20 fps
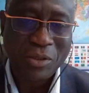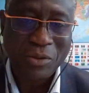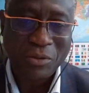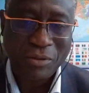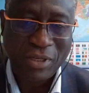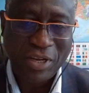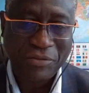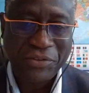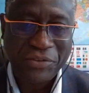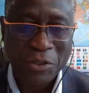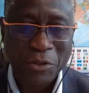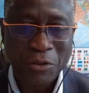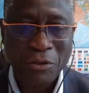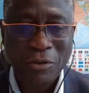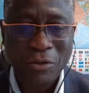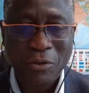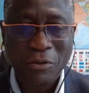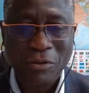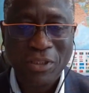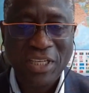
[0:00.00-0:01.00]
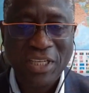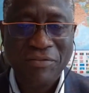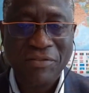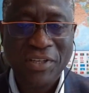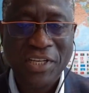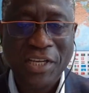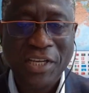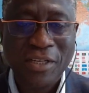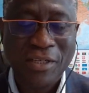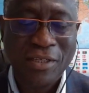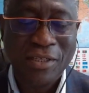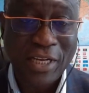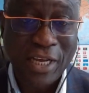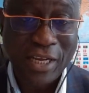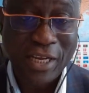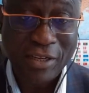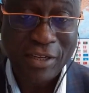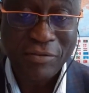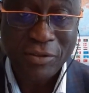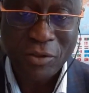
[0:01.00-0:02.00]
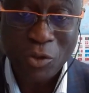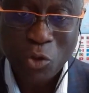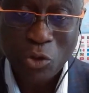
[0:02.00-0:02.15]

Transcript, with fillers: good afternoon, good evening, and even